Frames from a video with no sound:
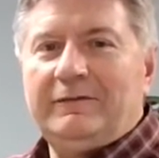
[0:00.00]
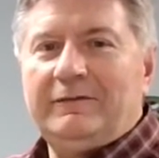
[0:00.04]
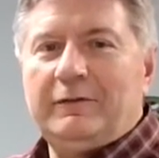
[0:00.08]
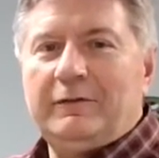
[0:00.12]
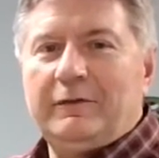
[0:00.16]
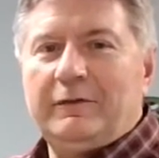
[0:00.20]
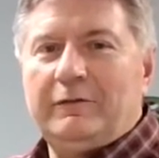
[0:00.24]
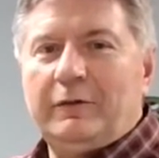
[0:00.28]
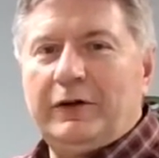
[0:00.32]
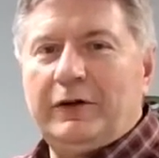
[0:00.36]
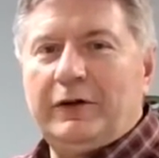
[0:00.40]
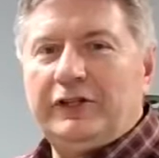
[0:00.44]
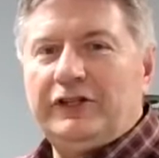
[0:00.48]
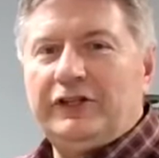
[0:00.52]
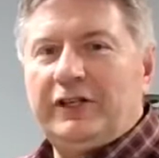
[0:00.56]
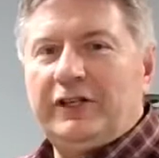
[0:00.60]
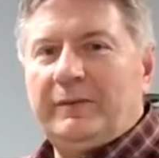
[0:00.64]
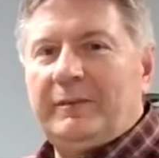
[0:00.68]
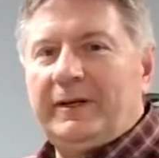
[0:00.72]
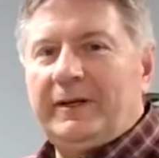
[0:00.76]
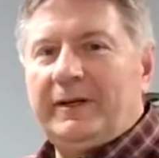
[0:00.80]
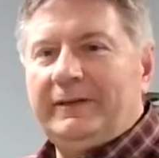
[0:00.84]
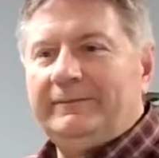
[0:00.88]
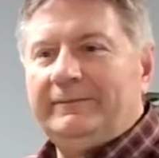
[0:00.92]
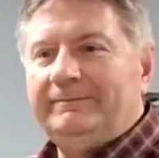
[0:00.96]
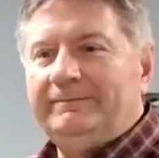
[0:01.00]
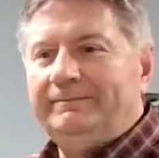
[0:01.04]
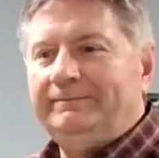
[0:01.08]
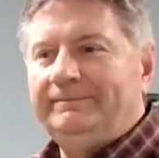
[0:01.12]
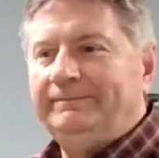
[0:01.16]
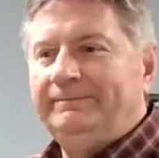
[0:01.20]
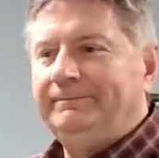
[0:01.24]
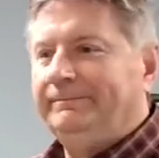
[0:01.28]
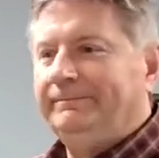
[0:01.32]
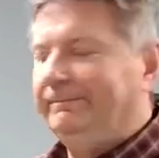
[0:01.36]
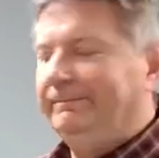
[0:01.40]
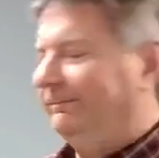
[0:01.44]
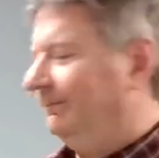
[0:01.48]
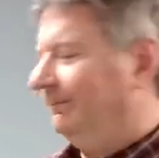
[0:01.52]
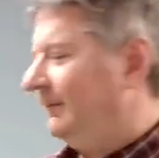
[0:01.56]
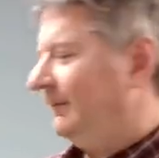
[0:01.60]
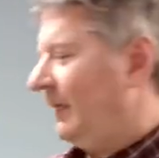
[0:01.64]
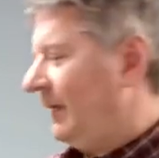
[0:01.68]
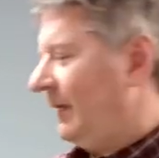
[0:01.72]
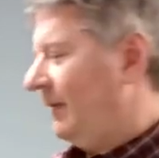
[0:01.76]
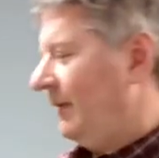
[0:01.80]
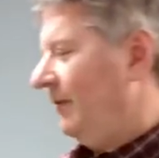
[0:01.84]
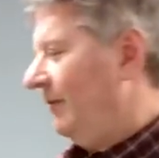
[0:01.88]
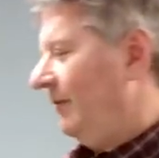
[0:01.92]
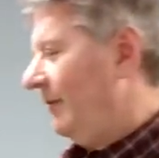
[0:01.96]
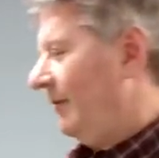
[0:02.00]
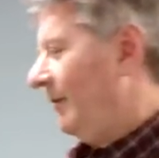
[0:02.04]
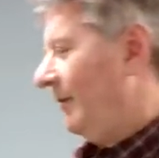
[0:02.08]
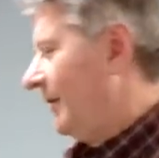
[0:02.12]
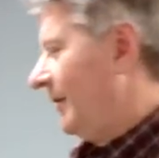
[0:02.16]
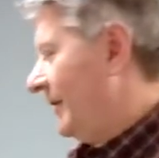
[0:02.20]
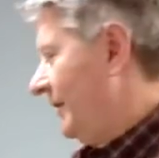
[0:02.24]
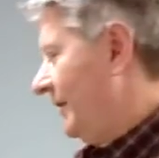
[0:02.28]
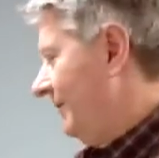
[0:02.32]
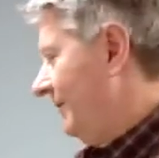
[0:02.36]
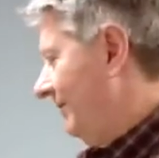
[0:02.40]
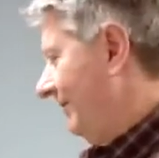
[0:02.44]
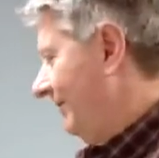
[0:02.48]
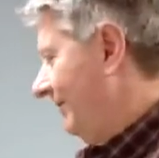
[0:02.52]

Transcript: free shipping. Thank you, Erica.